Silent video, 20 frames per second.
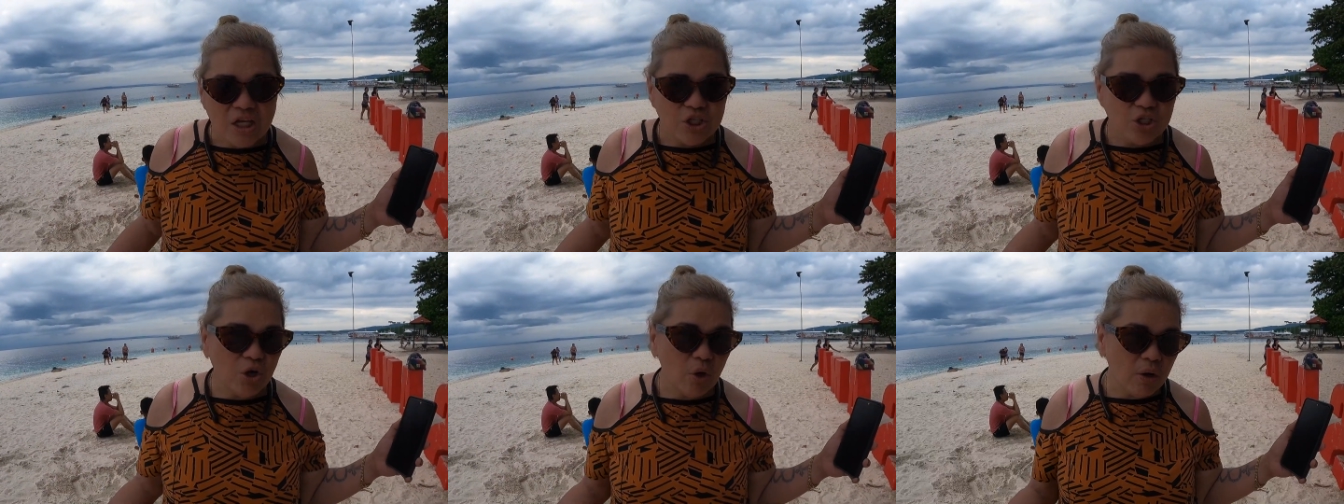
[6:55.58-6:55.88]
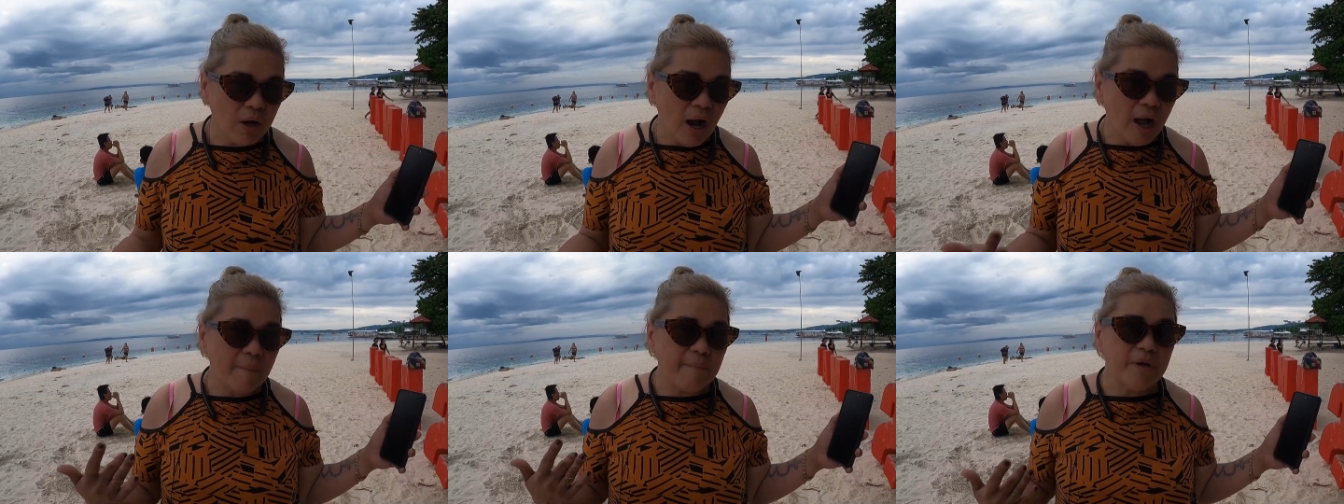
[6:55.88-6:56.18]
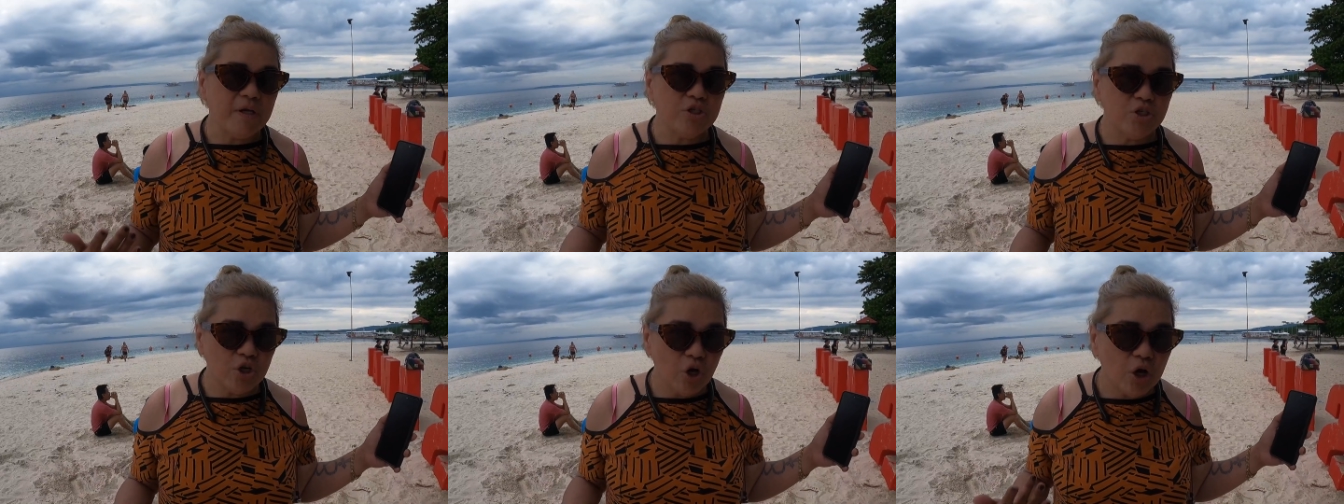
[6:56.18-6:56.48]
so come
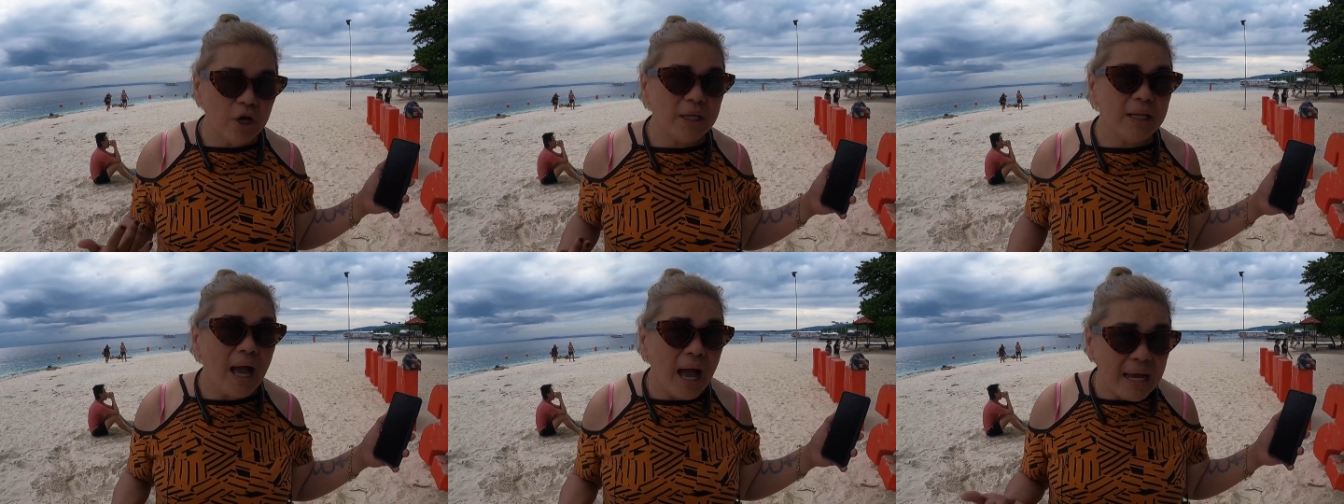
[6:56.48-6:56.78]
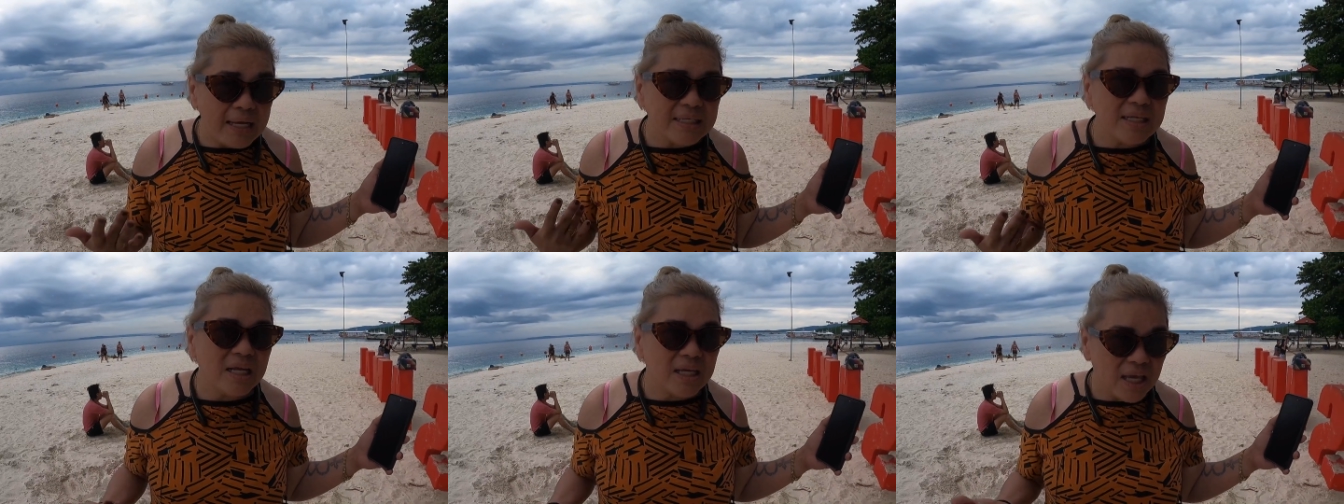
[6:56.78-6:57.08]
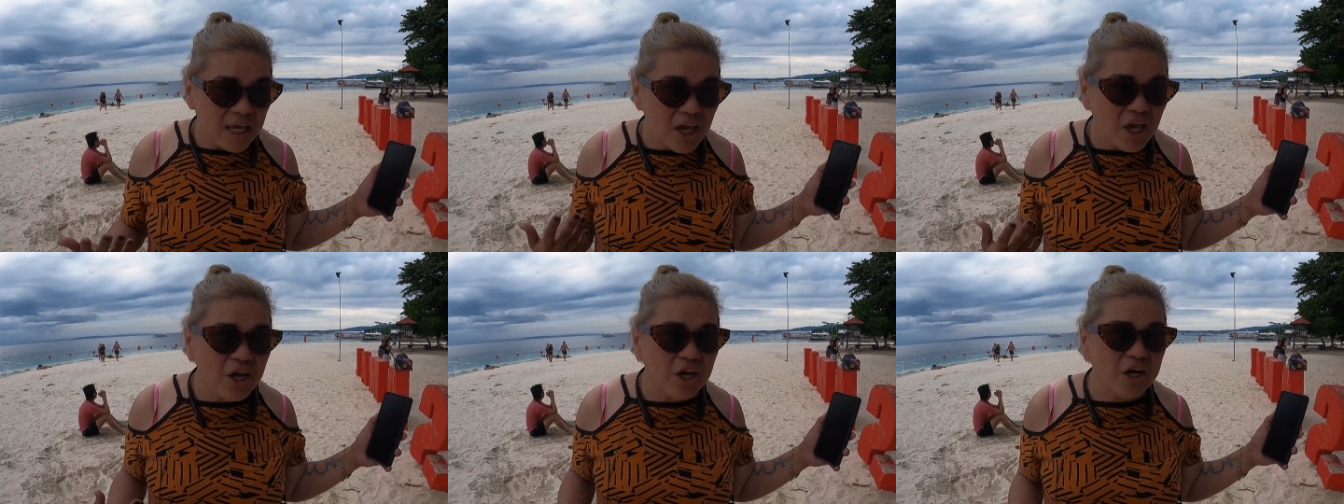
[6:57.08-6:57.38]
and join us
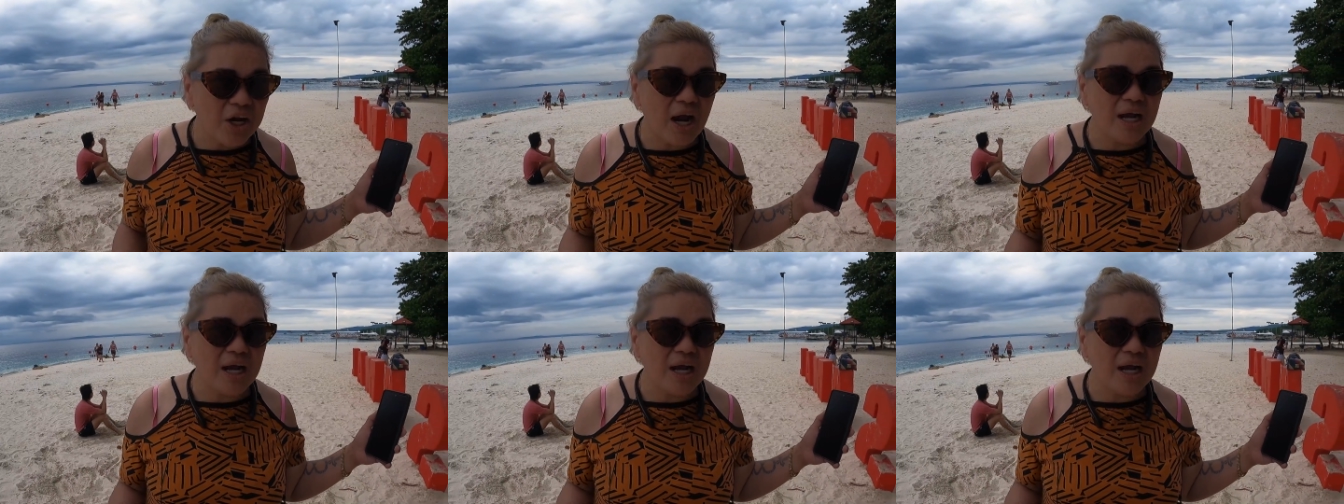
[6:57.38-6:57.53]
here